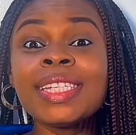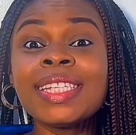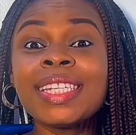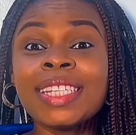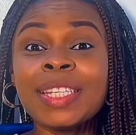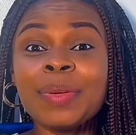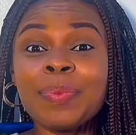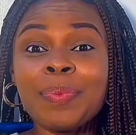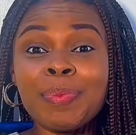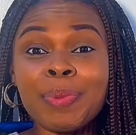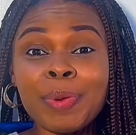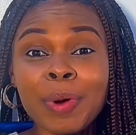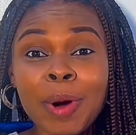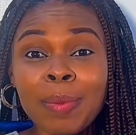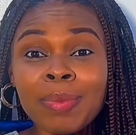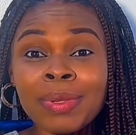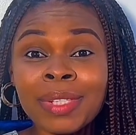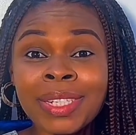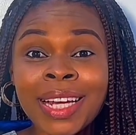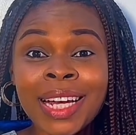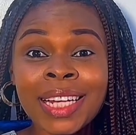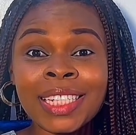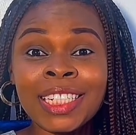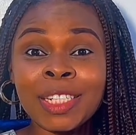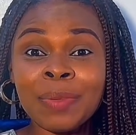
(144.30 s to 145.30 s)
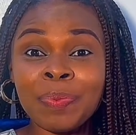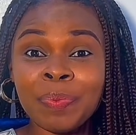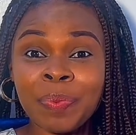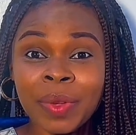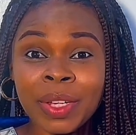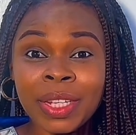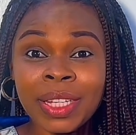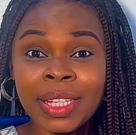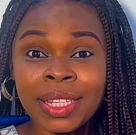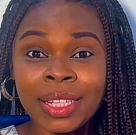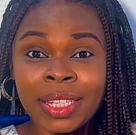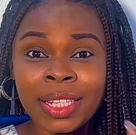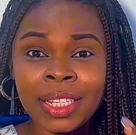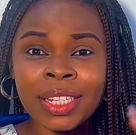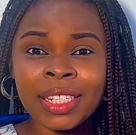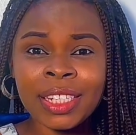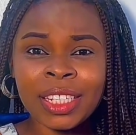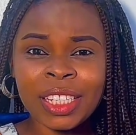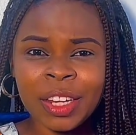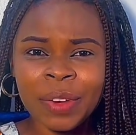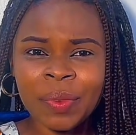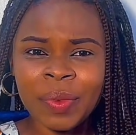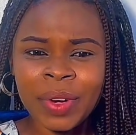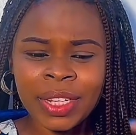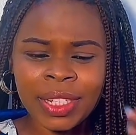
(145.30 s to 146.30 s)
is the prompt ChatGPT
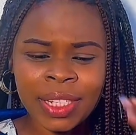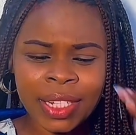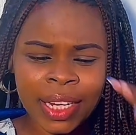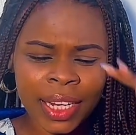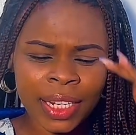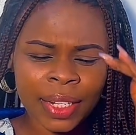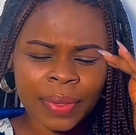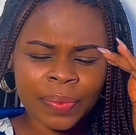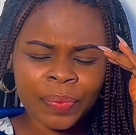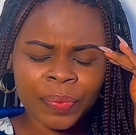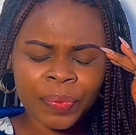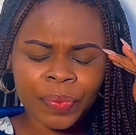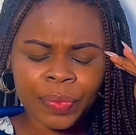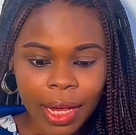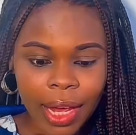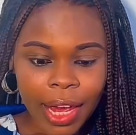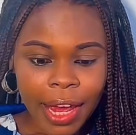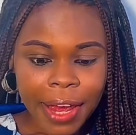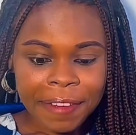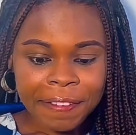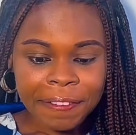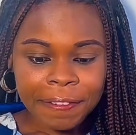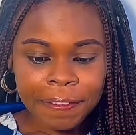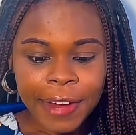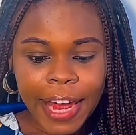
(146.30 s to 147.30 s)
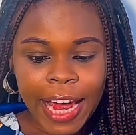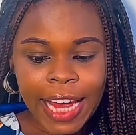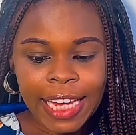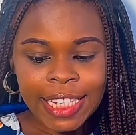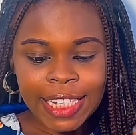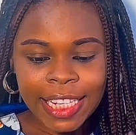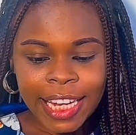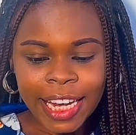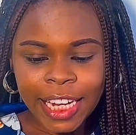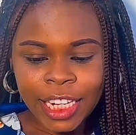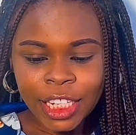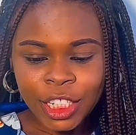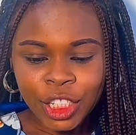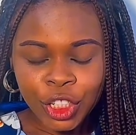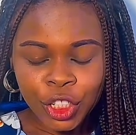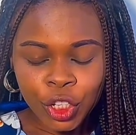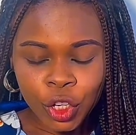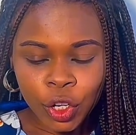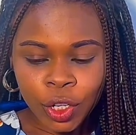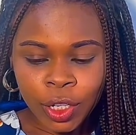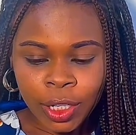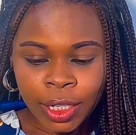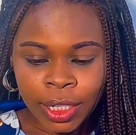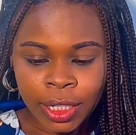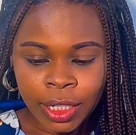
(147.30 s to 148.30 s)
generated. A fair-skinned
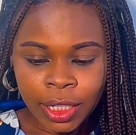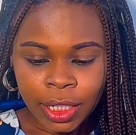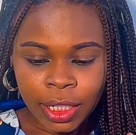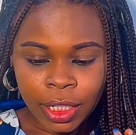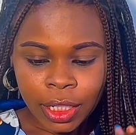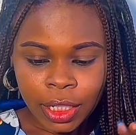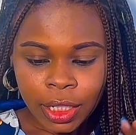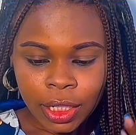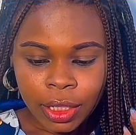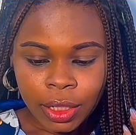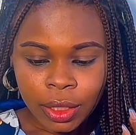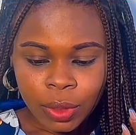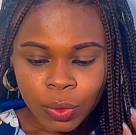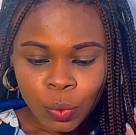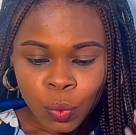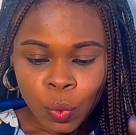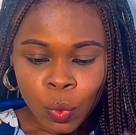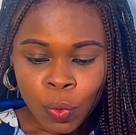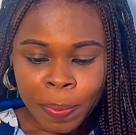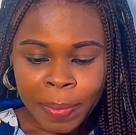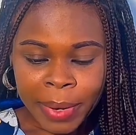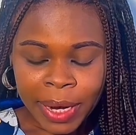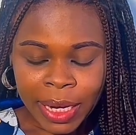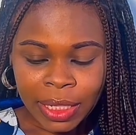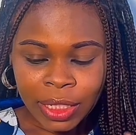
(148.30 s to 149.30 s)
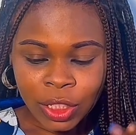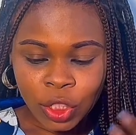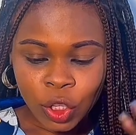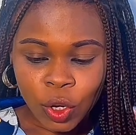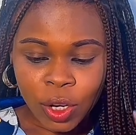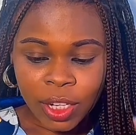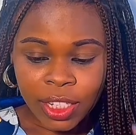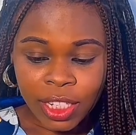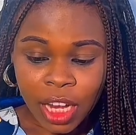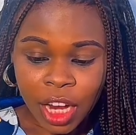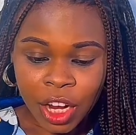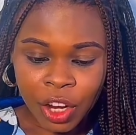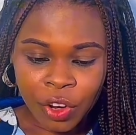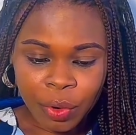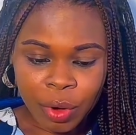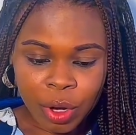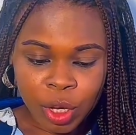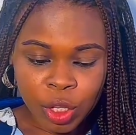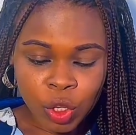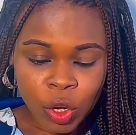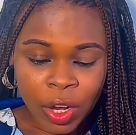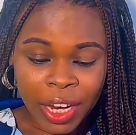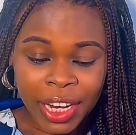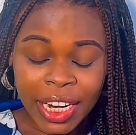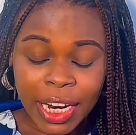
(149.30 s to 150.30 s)
young woman content
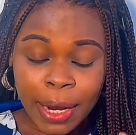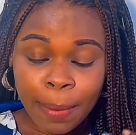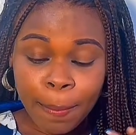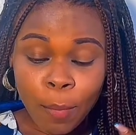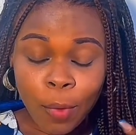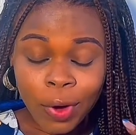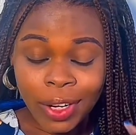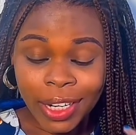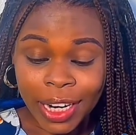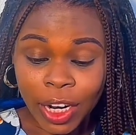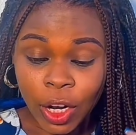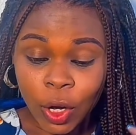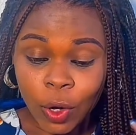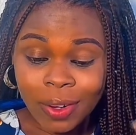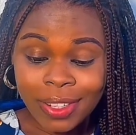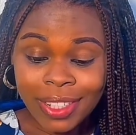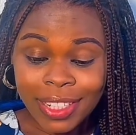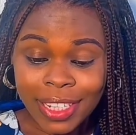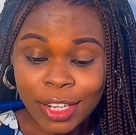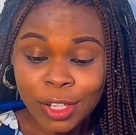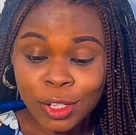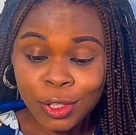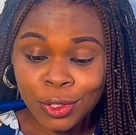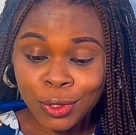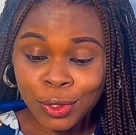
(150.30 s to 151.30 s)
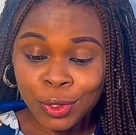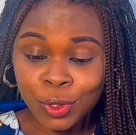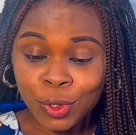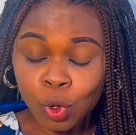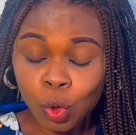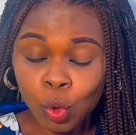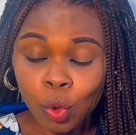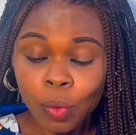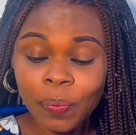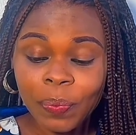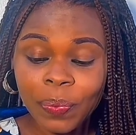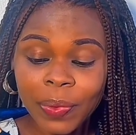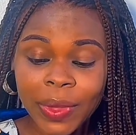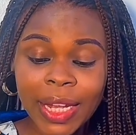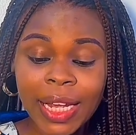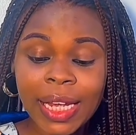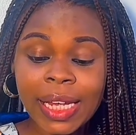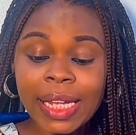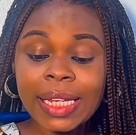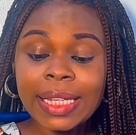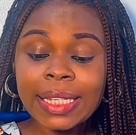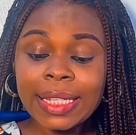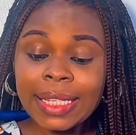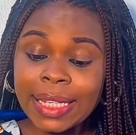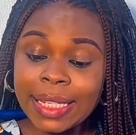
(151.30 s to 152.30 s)
creator in a modern content studio,
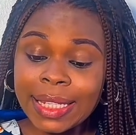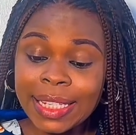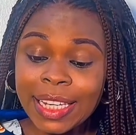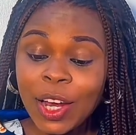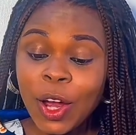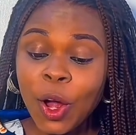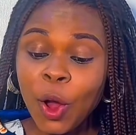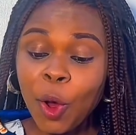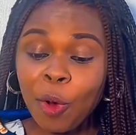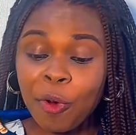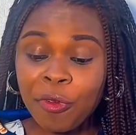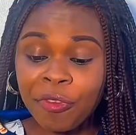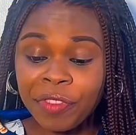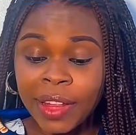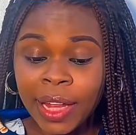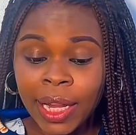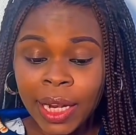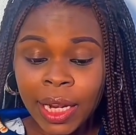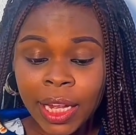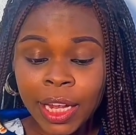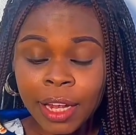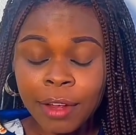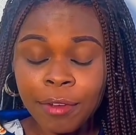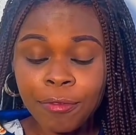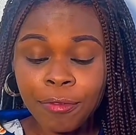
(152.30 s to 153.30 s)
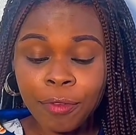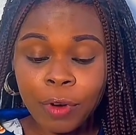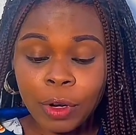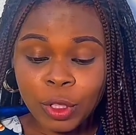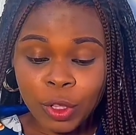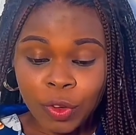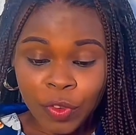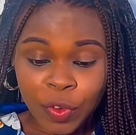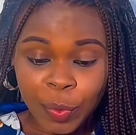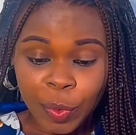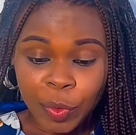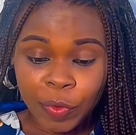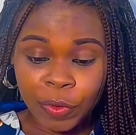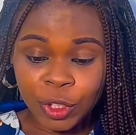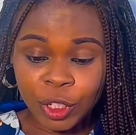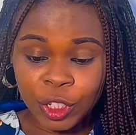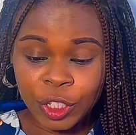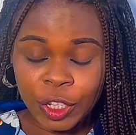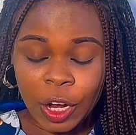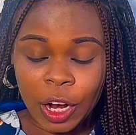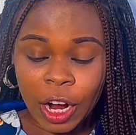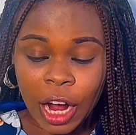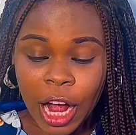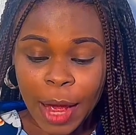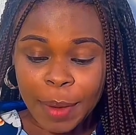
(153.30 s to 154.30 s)
sitting confidently in front of a
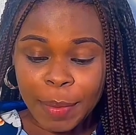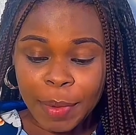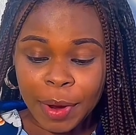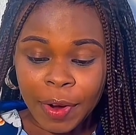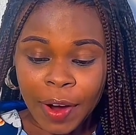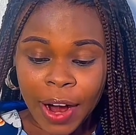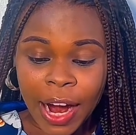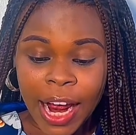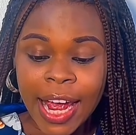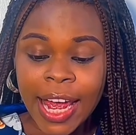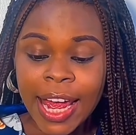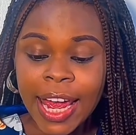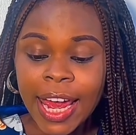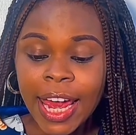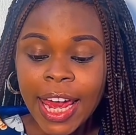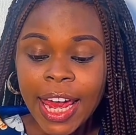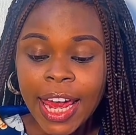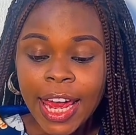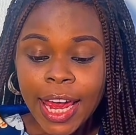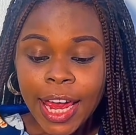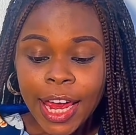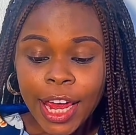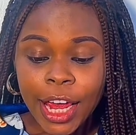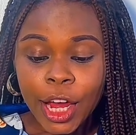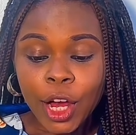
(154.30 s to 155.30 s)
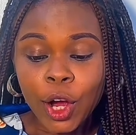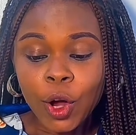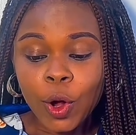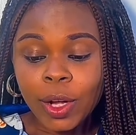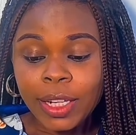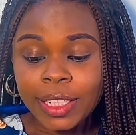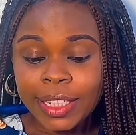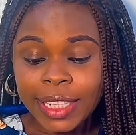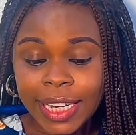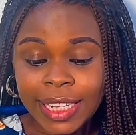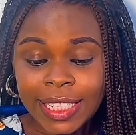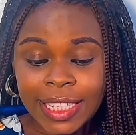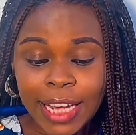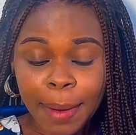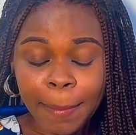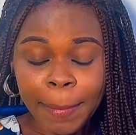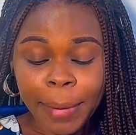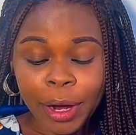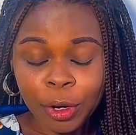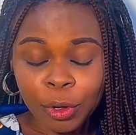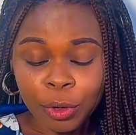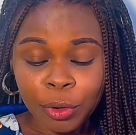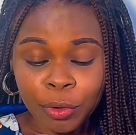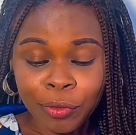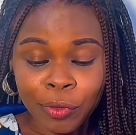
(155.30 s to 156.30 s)
professional camera. A condenser
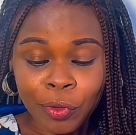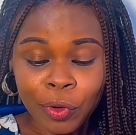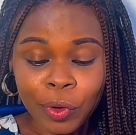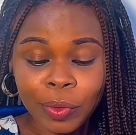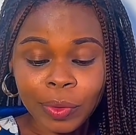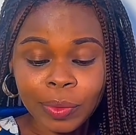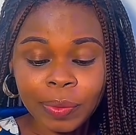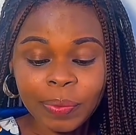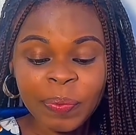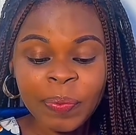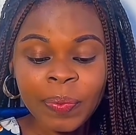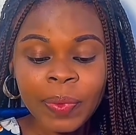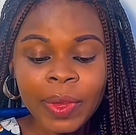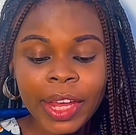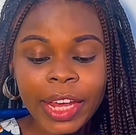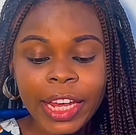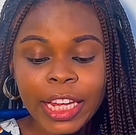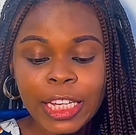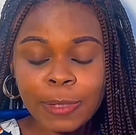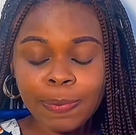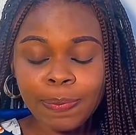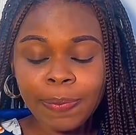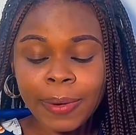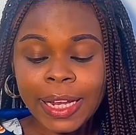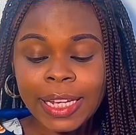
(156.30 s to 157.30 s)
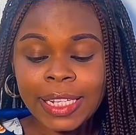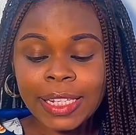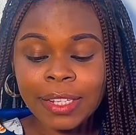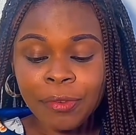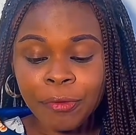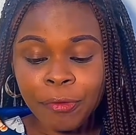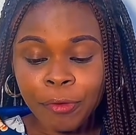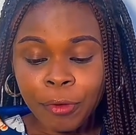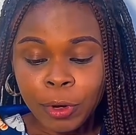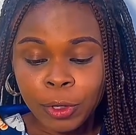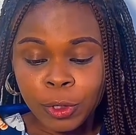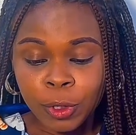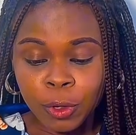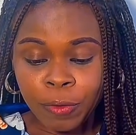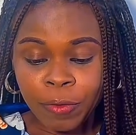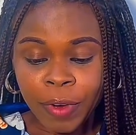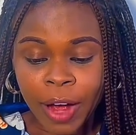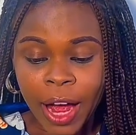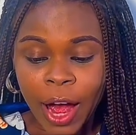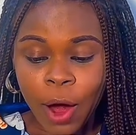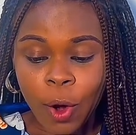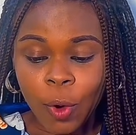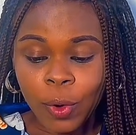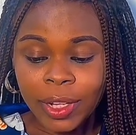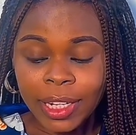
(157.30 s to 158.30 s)
microphone is placed in front of
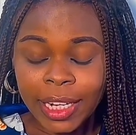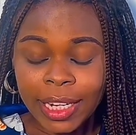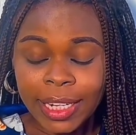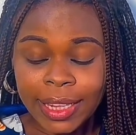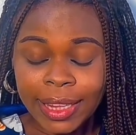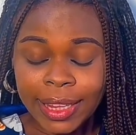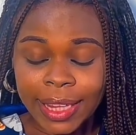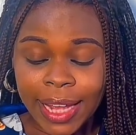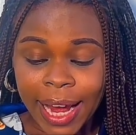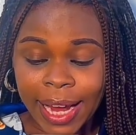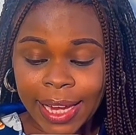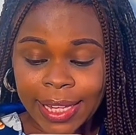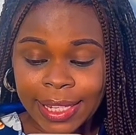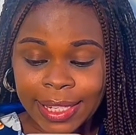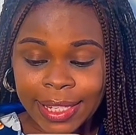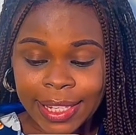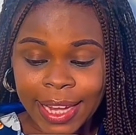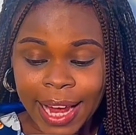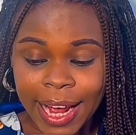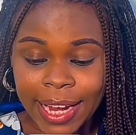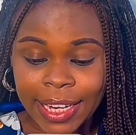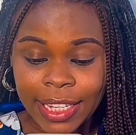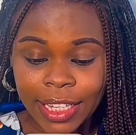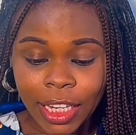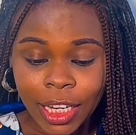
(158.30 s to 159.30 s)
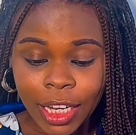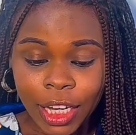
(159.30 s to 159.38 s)
her on a desk stand.